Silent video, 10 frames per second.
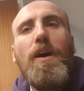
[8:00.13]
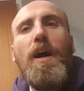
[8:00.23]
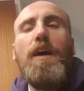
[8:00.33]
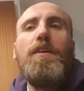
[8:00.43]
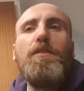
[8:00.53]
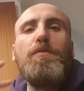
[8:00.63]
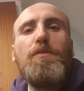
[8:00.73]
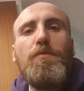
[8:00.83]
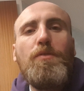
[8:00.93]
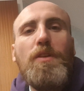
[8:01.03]
high enough to
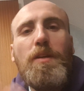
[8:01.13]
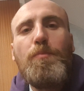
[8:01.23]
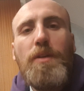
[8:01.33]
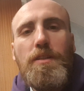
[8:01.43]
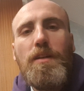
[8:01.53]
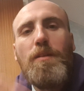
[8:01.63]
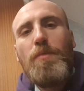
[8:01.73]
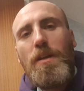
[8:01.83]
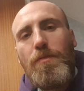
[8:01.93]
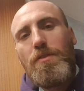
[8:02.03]
fully appreciate the
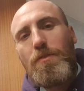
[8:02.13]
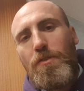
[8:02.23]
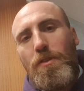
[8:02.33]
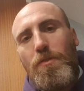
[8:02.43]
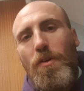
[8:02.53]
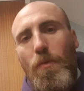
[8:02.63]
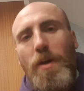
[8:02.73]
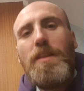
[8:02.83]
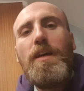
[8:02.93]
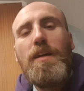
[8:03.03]
benefits of going raw
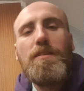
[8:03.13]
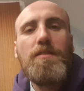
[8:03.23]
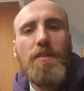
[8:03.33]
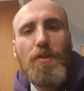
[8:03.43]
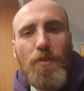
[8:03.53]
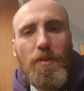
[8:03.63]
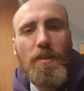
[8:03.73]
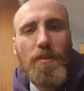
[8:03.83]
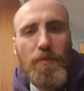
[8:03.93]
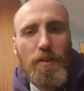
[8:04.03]
when they actually start doing it
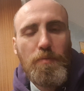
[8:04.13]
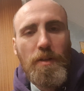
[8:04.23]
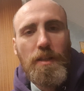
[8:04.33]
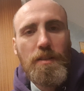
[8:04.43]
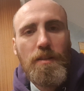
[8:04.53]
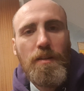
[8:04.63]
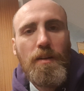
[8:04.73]
in the first place.